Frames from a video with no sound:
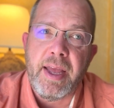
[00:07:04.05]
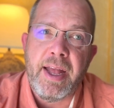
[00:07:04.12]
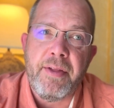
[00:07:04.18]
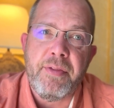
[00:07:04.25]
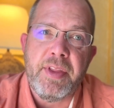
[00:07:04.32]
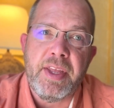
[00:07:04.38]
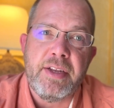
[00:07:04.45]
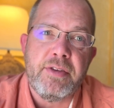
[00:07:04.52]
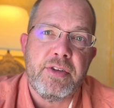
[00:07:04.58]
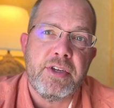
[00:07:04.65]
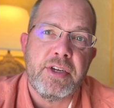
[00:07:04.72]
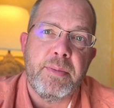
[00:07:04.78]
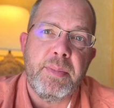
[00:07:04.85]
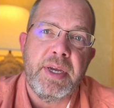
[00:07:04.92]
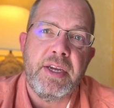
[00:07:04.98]
and then
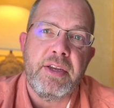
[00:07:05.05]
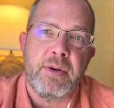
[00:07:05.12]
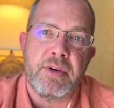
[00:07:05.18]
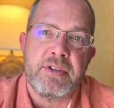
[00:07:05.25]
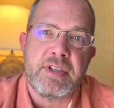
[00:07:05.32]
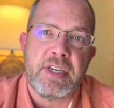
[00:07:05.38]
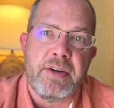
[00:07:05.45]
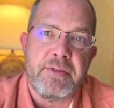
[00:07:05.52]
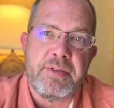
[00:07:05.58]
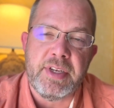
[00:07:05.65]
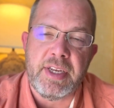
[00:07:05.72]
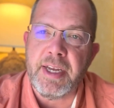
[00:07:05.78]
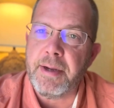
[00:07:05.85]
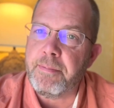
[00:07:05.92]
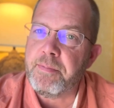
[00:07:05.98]
commit yourself
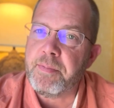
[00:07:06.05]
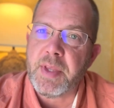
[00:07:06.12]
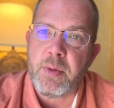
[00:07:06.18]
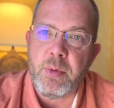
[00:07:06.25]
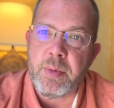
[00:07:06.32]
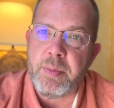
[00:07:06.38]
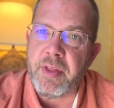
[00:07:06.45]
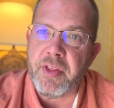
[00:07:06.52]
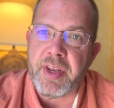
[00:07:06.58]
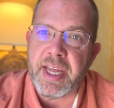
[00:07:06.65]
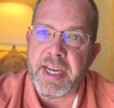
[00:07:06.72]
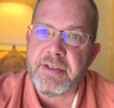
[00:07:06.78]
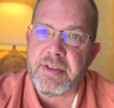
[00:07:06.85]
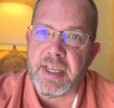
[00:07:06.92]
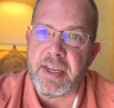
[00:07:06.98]
to Him would be the
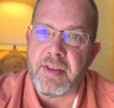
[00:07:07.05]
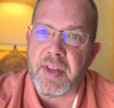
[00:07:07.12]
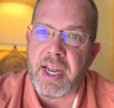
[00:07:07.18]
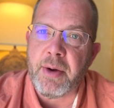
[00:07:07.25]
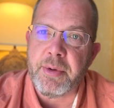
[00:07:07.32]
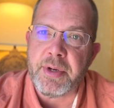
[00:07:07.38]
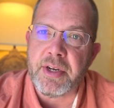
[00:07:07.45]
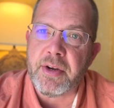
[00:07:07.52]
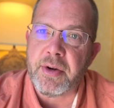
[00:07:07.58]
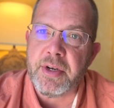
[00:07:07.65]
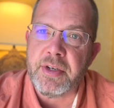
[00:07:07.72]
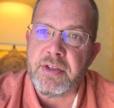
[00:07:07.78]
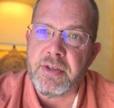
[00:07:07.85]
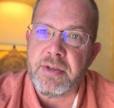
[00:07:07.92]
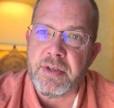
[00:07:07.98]
next thing that I would
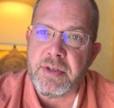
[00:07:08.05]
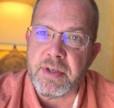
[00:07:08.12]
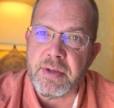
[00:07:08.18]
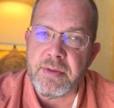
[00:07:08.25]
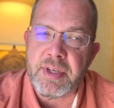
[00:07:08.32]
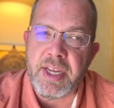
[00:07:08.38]
encourage you to do.